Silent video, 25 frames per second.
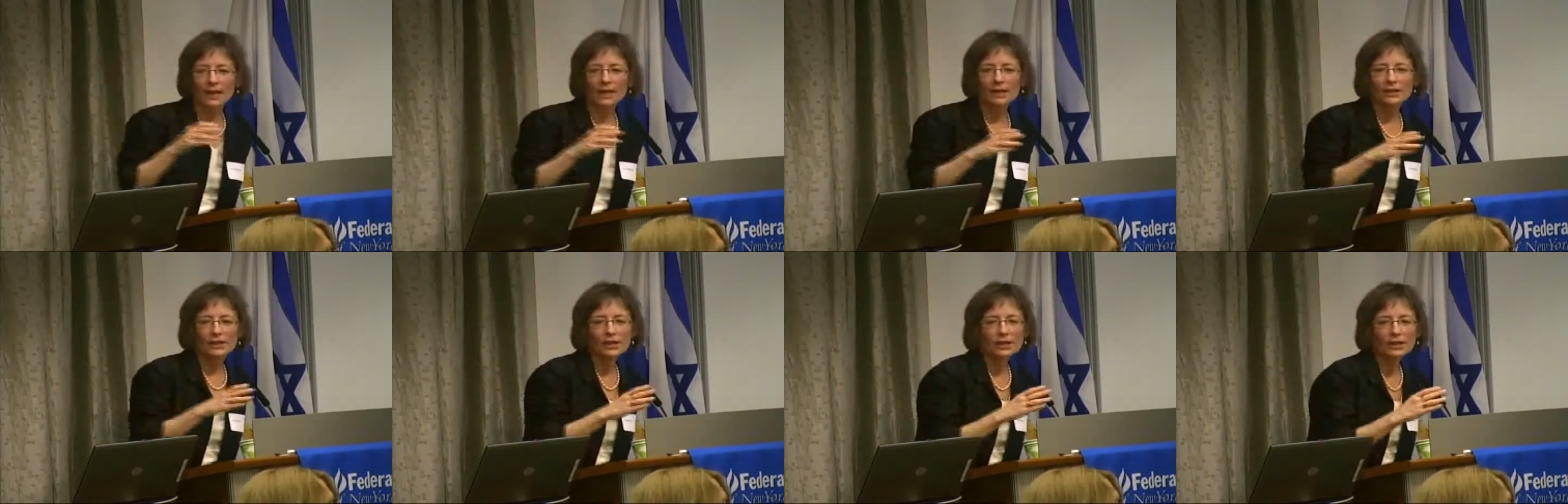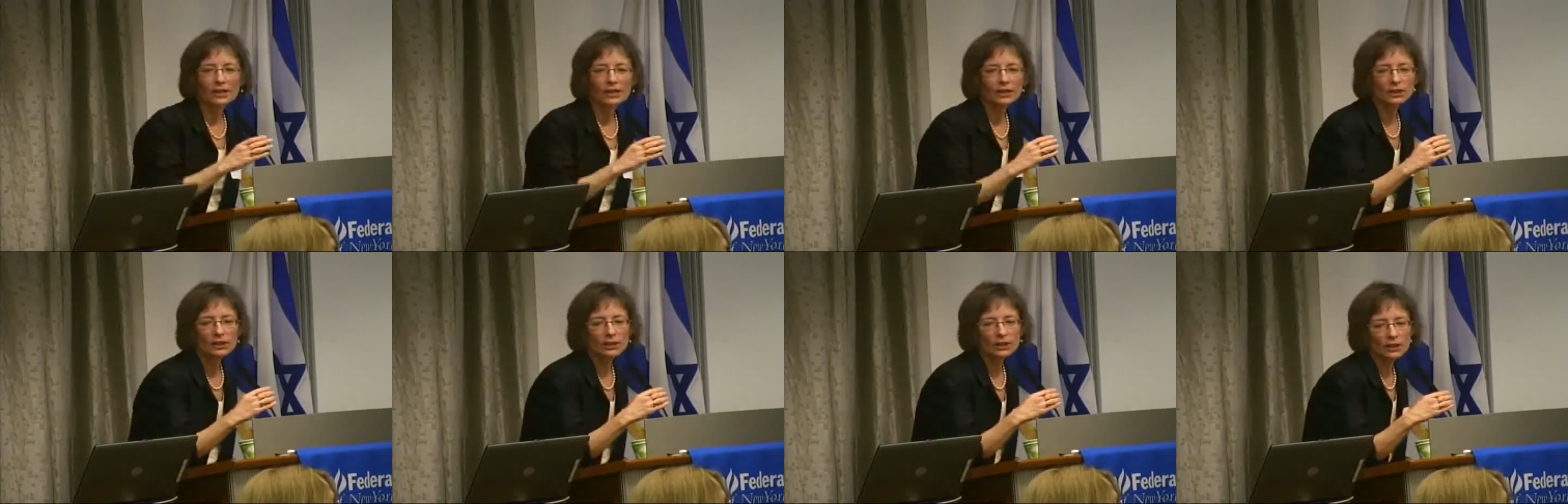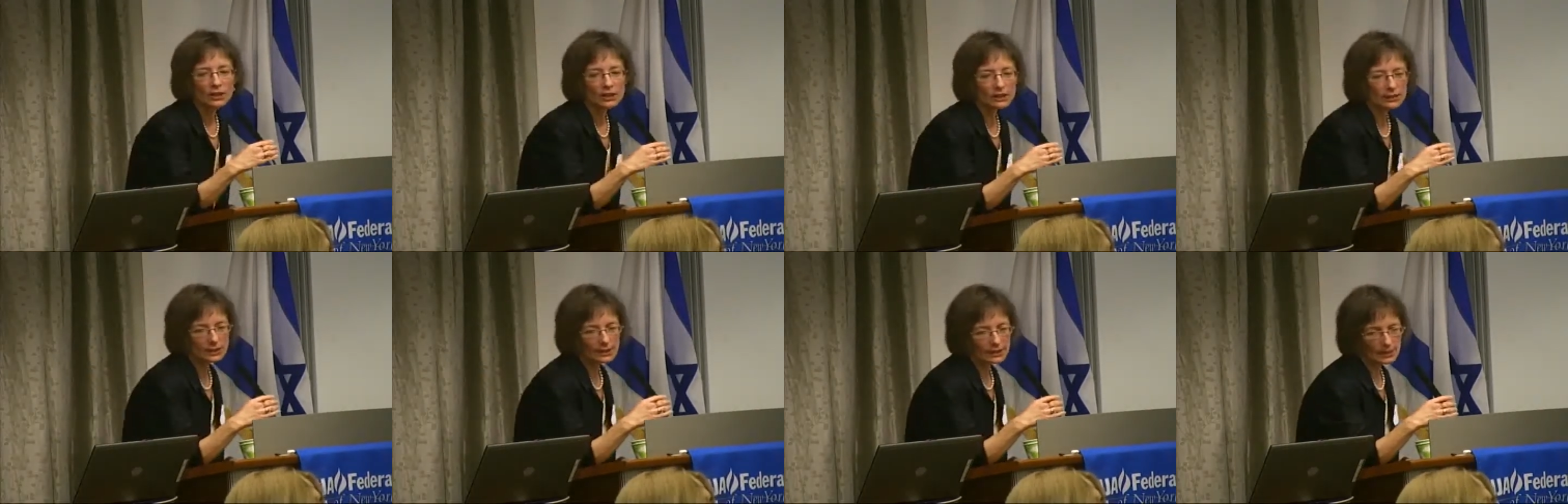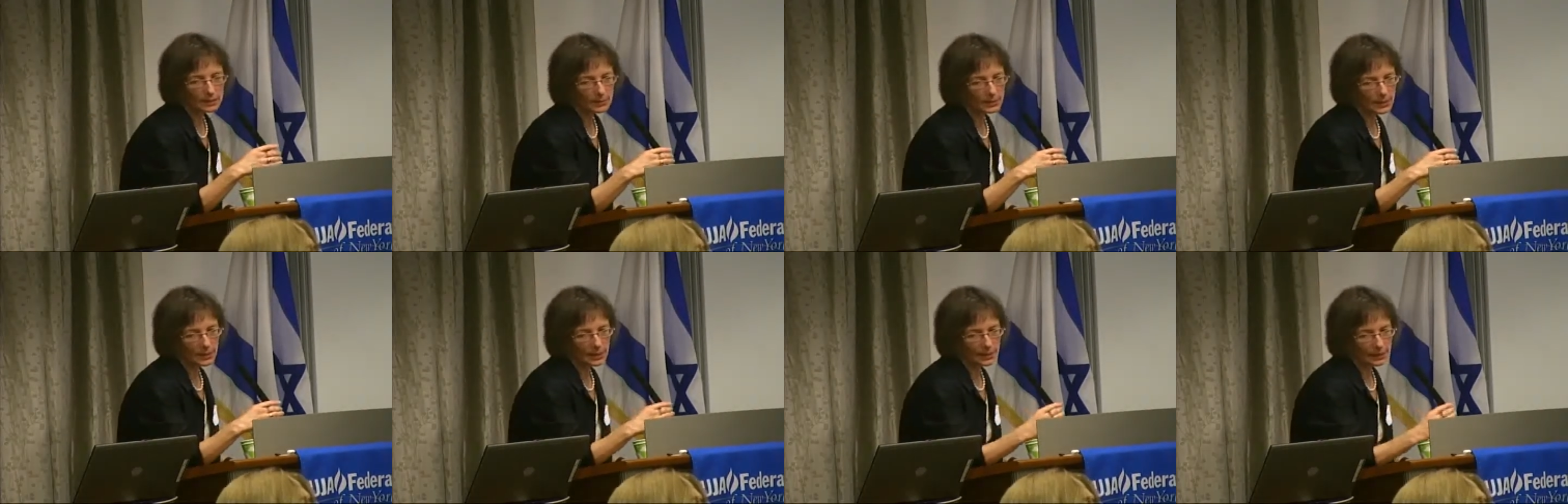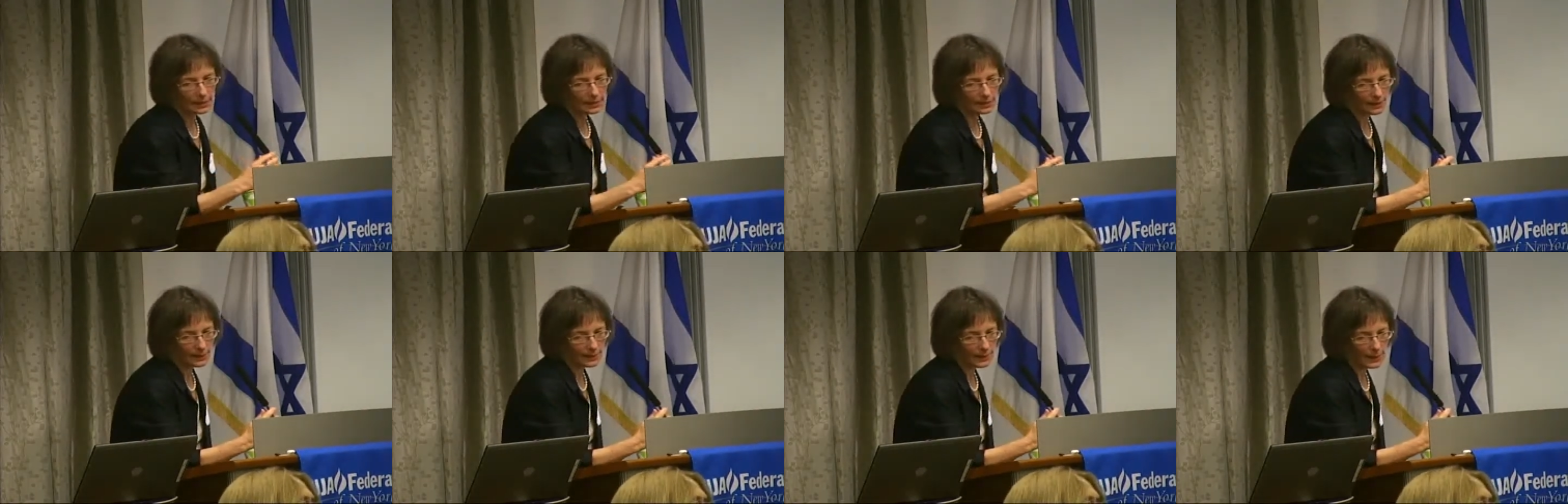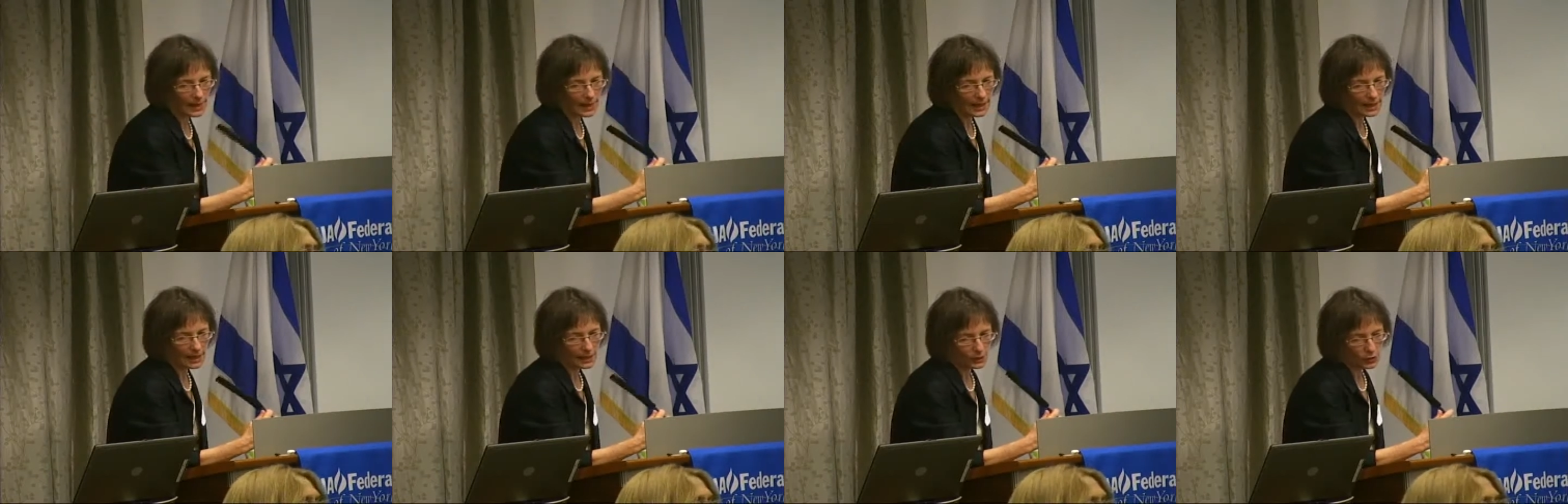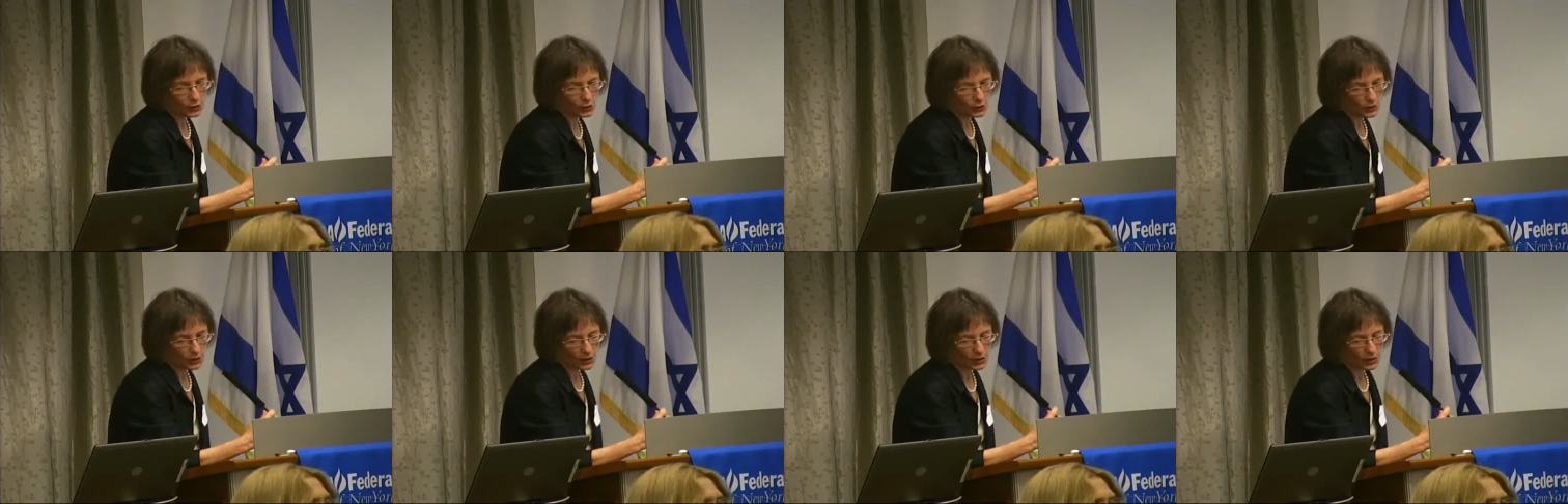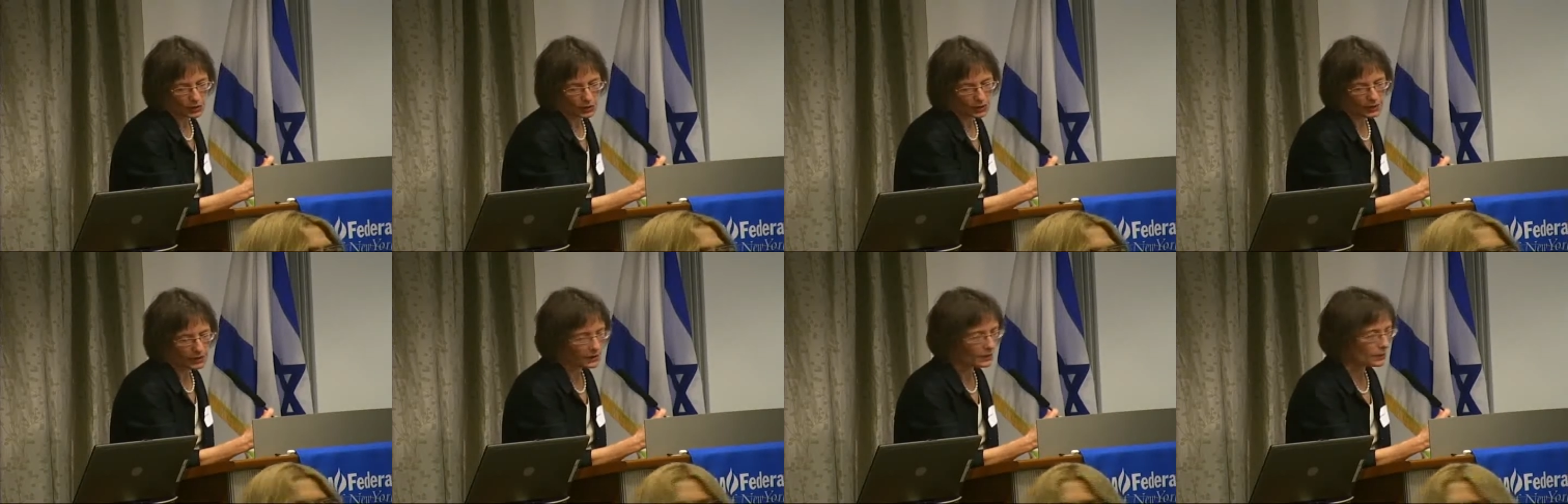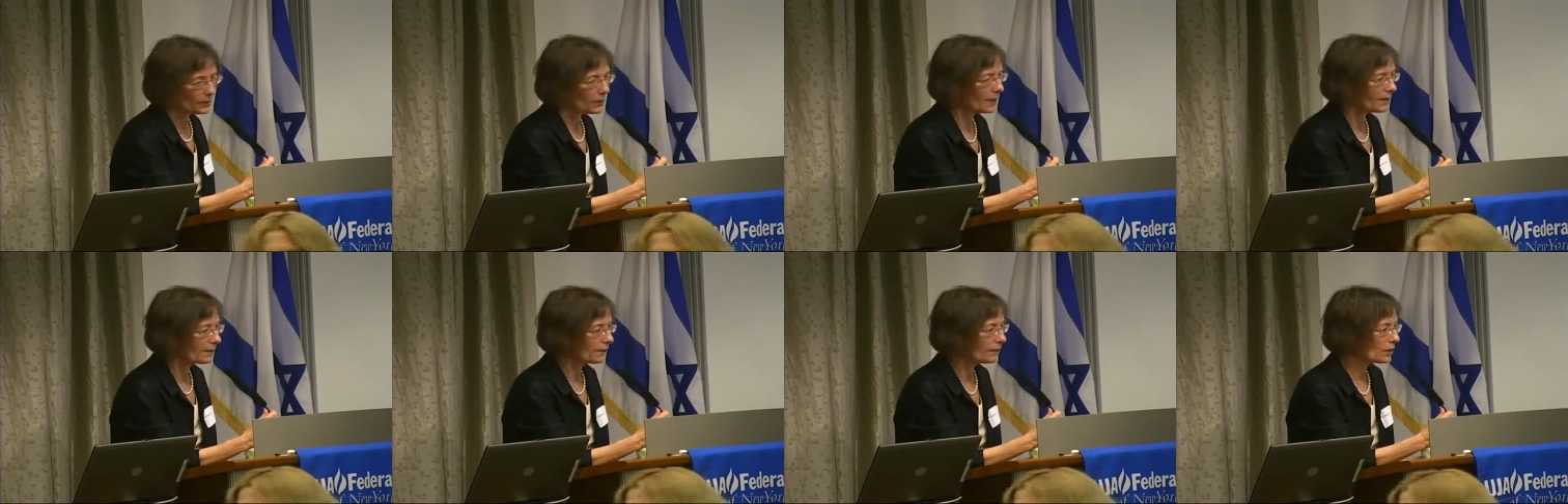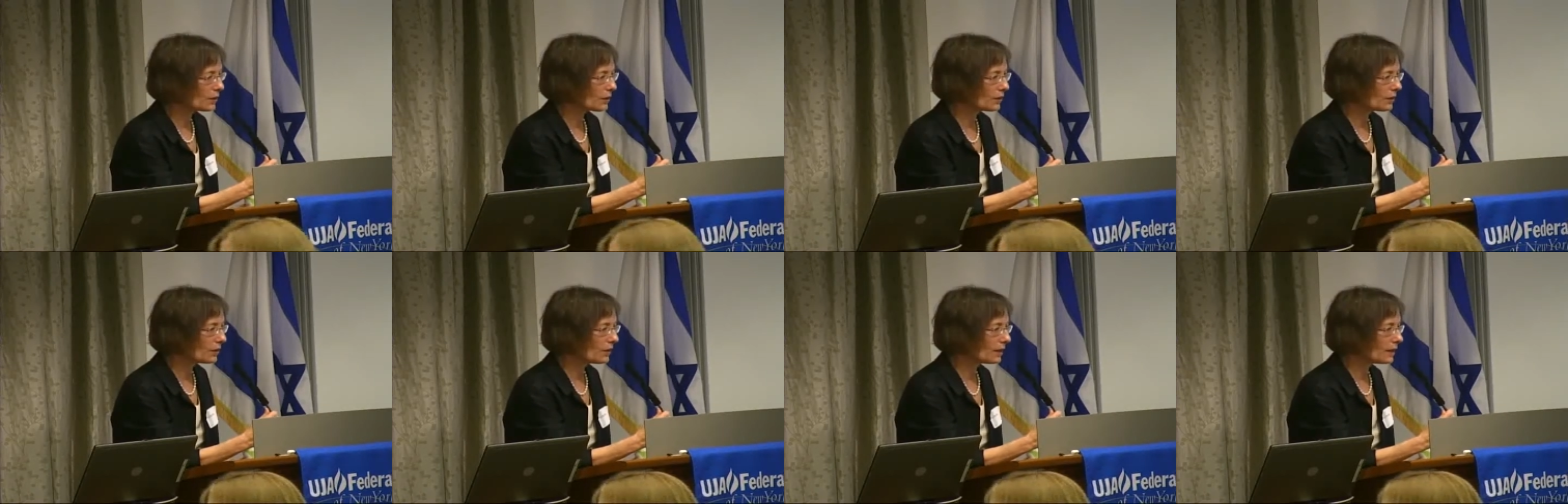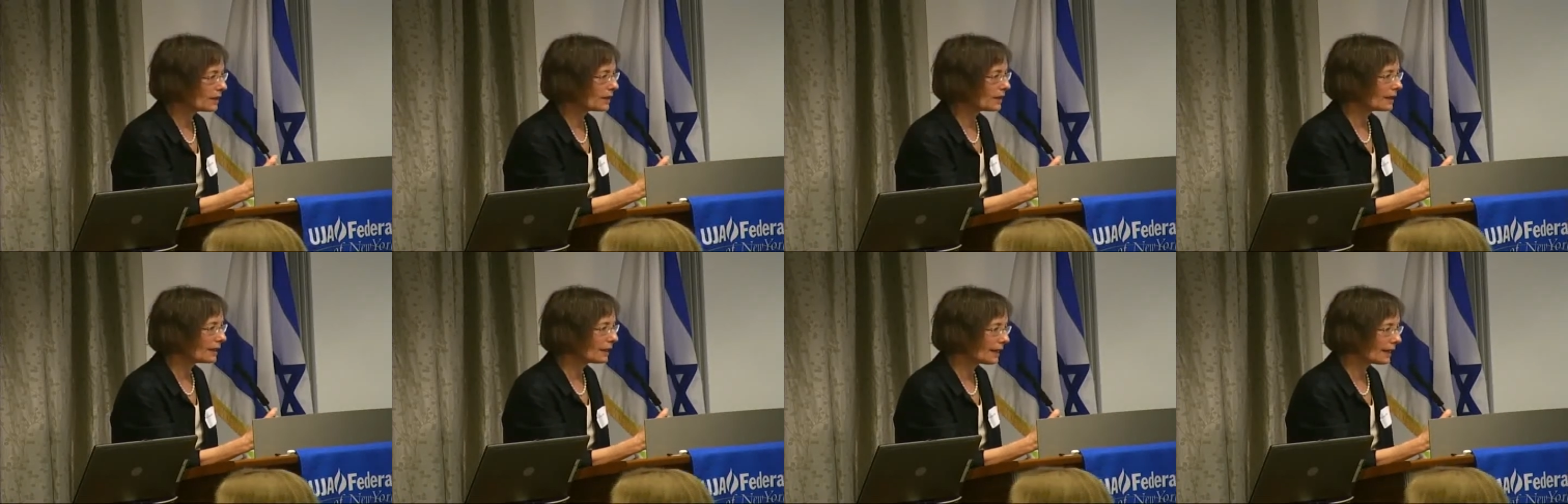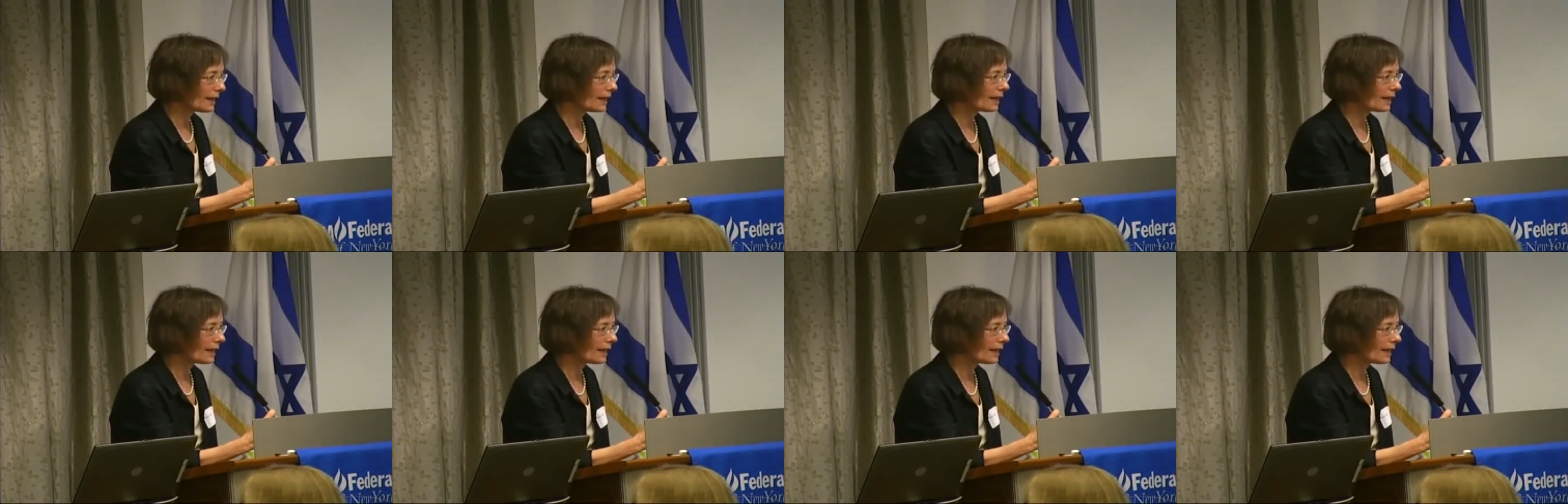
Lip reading: So you'll learn a little bit about George and his wife Judy